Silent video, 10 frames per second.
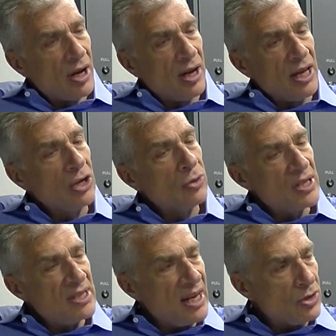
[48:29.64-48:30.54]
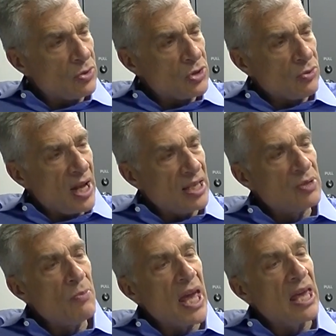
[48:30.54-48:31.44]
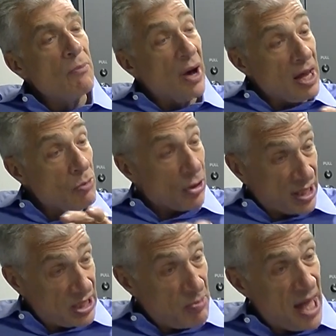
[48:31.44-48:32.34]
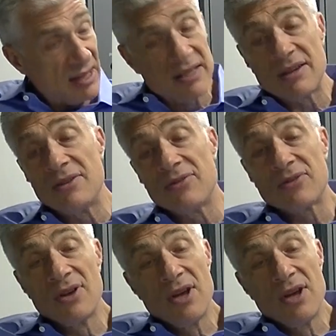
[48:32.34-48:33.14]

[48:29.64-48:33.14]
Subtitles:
increasing interest rates, making money more expensive,